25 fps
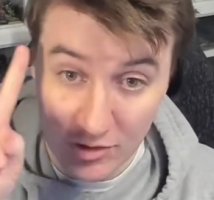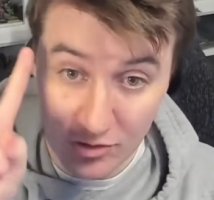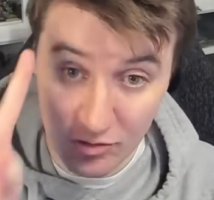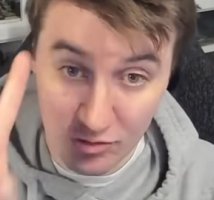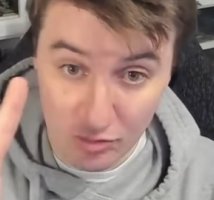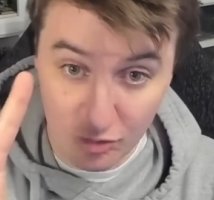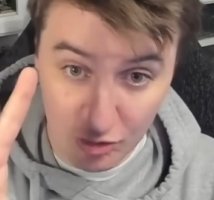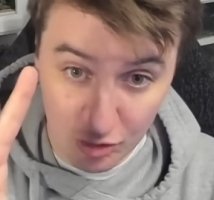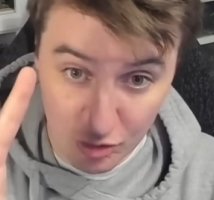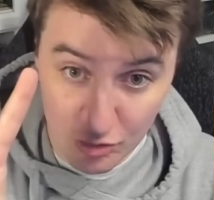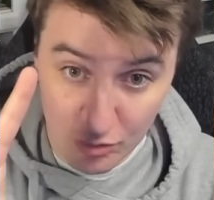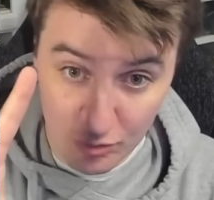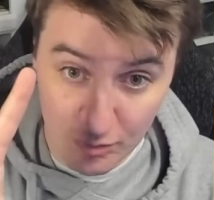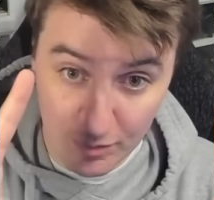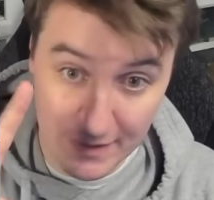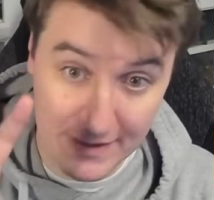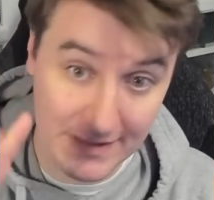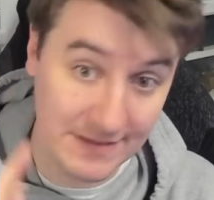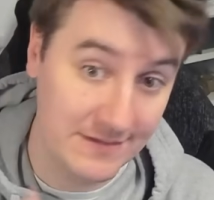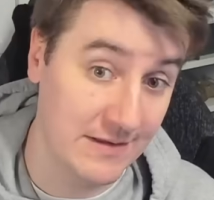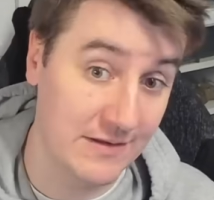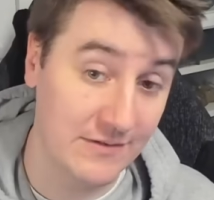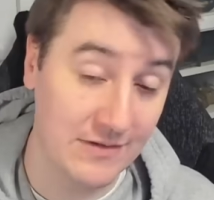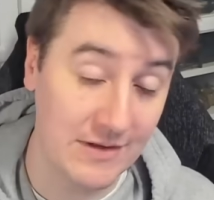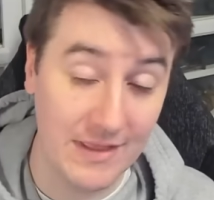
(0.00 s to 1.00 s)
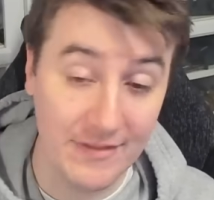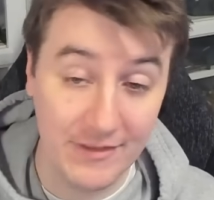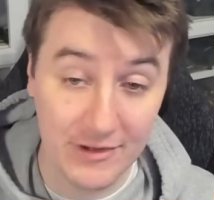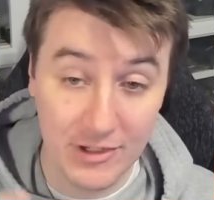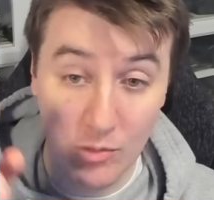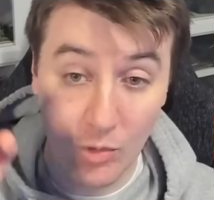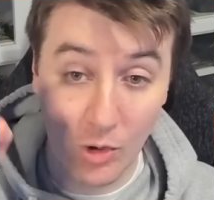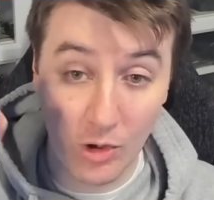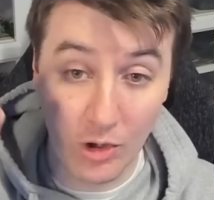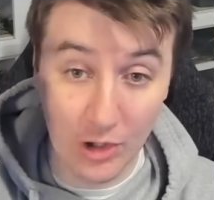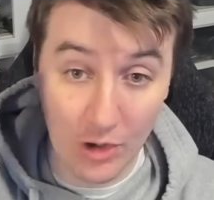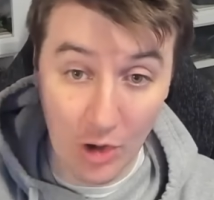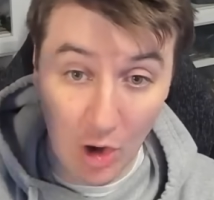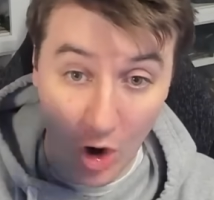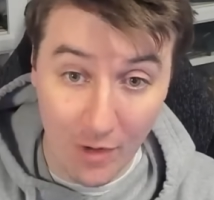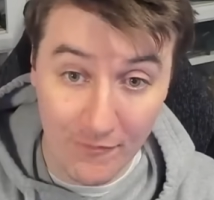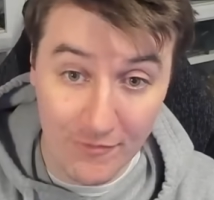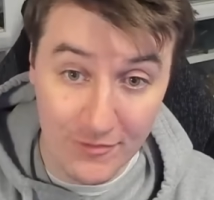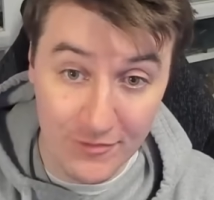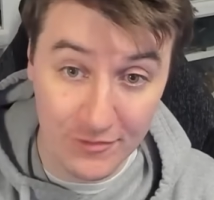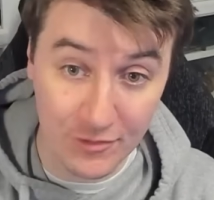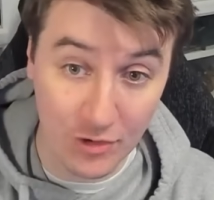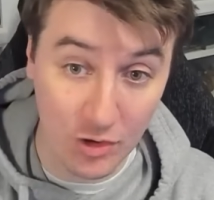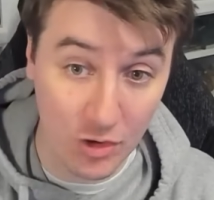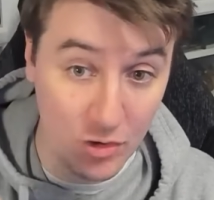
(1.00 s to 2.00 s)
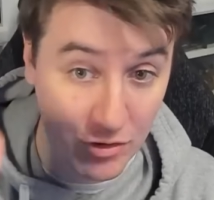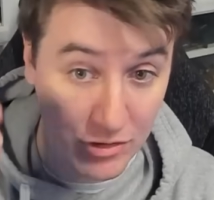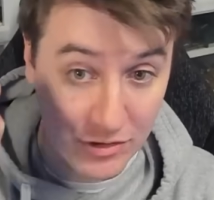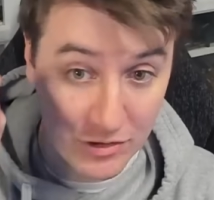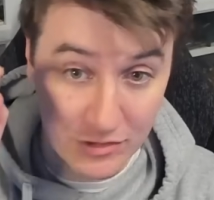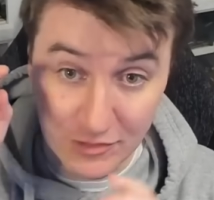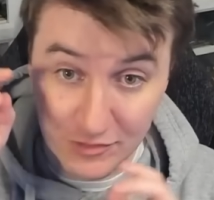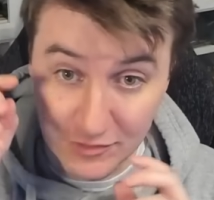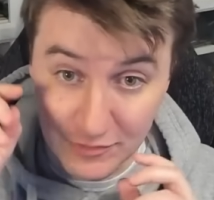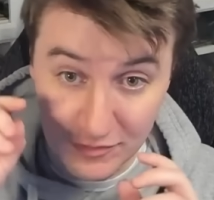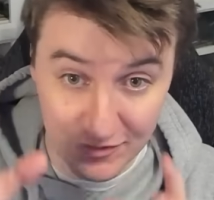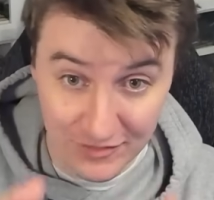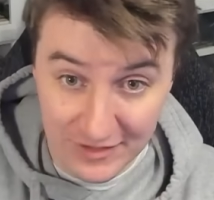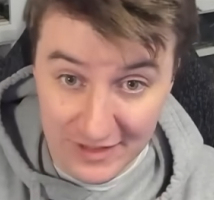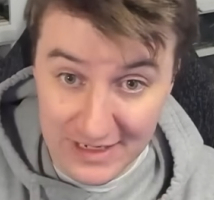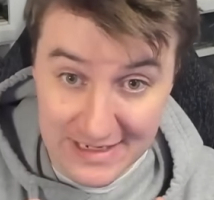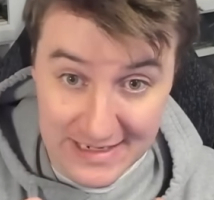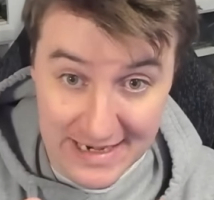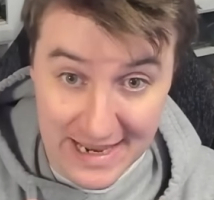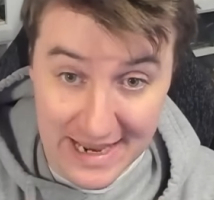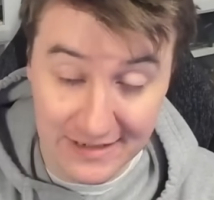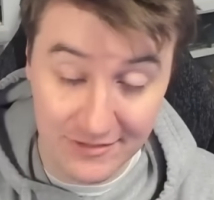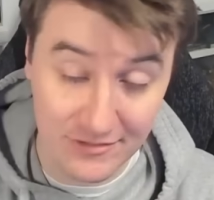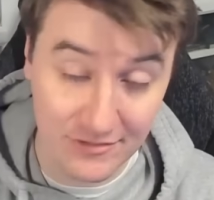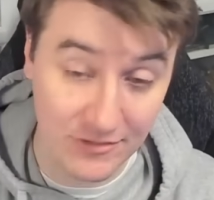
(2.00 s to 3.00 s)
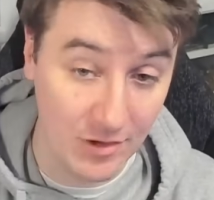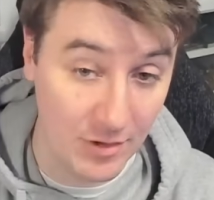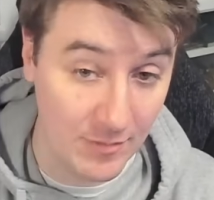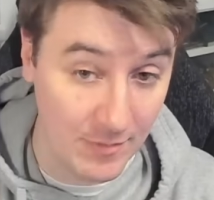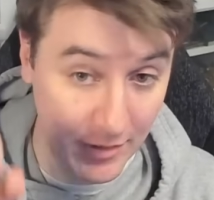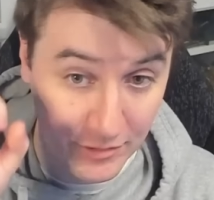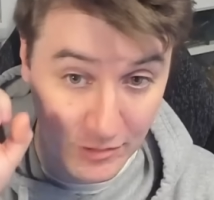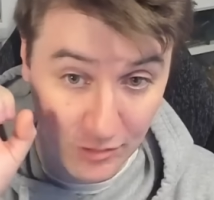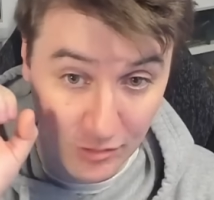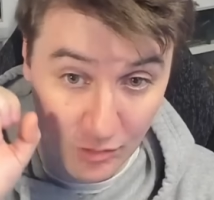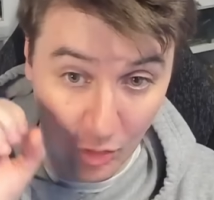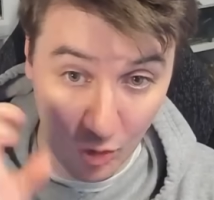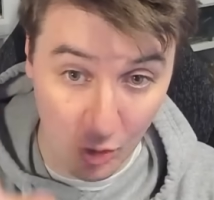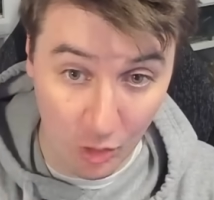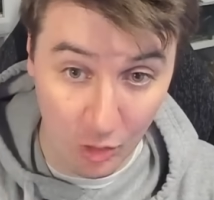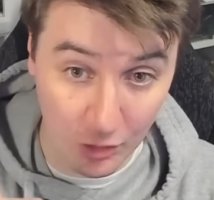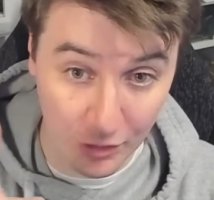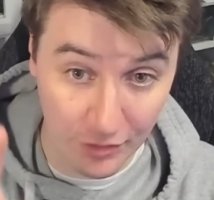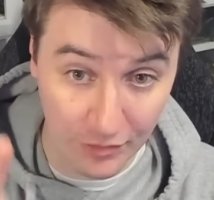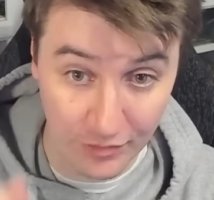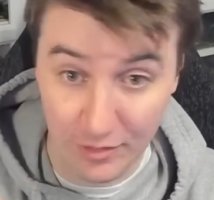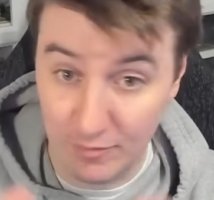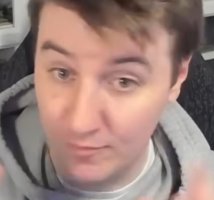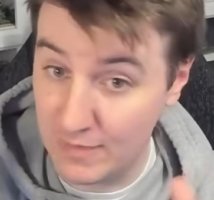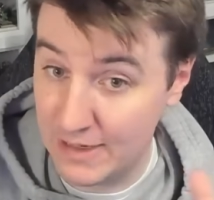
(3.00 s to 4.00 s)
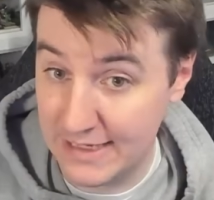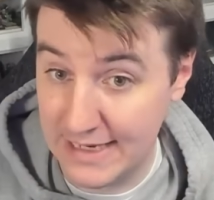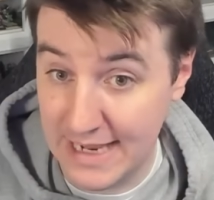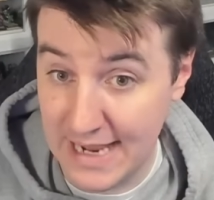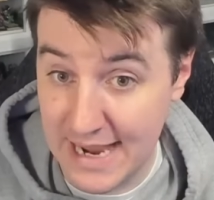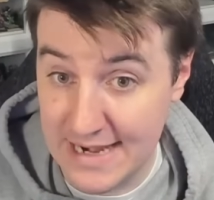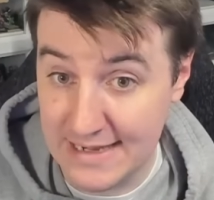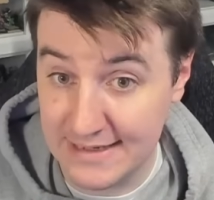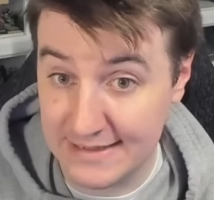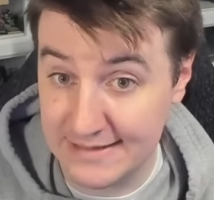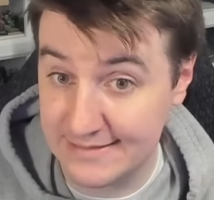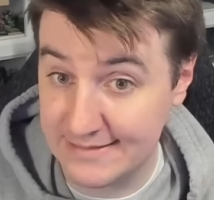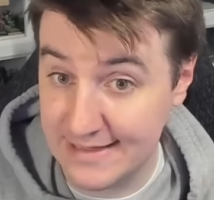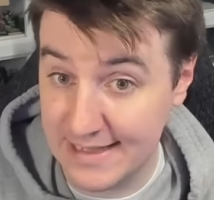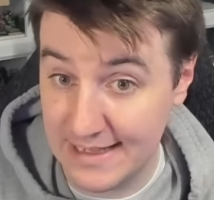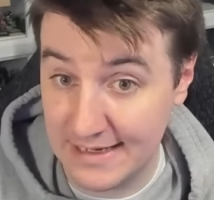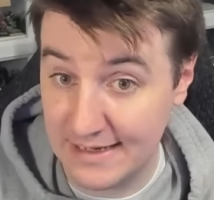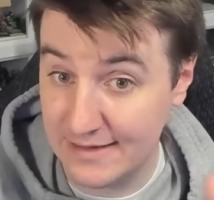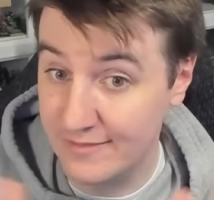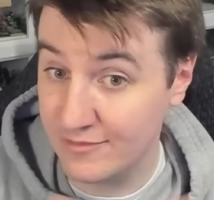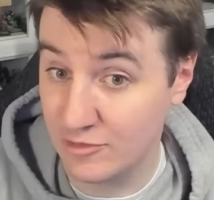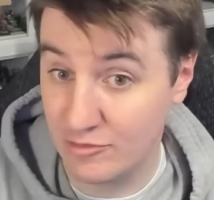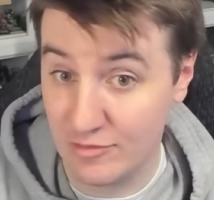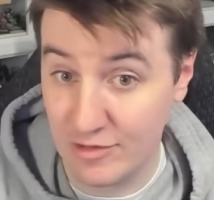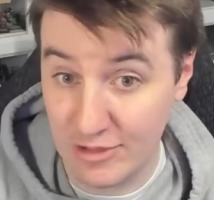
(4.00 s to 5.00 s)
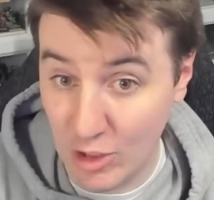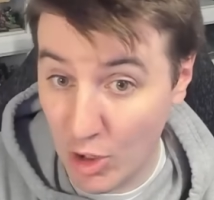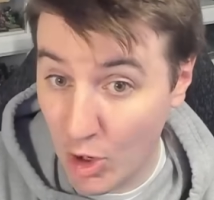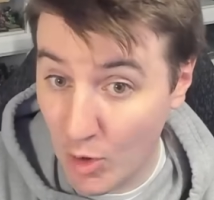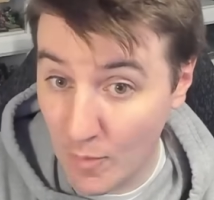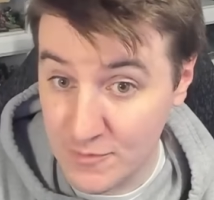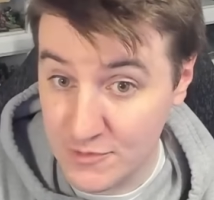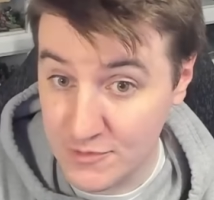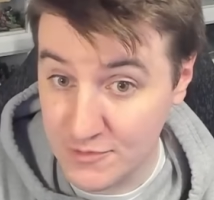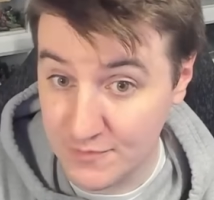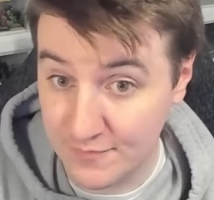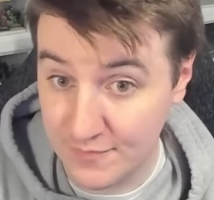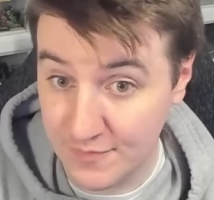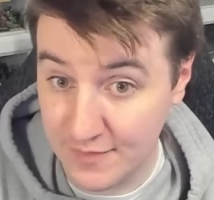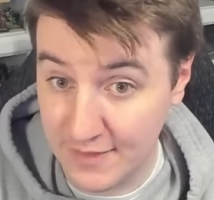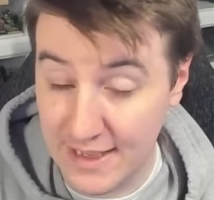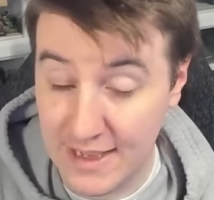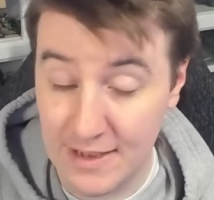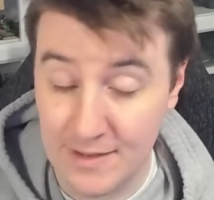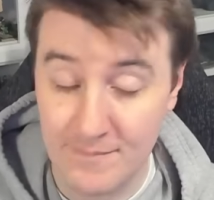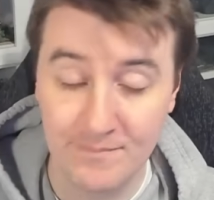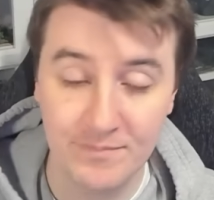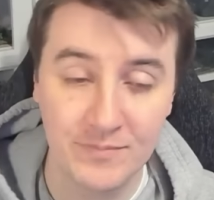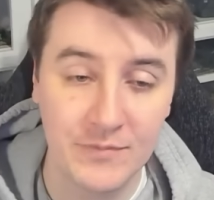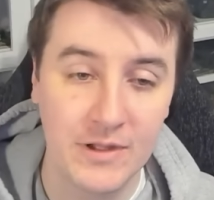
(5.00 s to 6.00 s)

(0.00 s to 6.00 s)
2 pieces. And then you want an officer who can just sit next to them and just order them. A Canadian Castellan is a great option for that.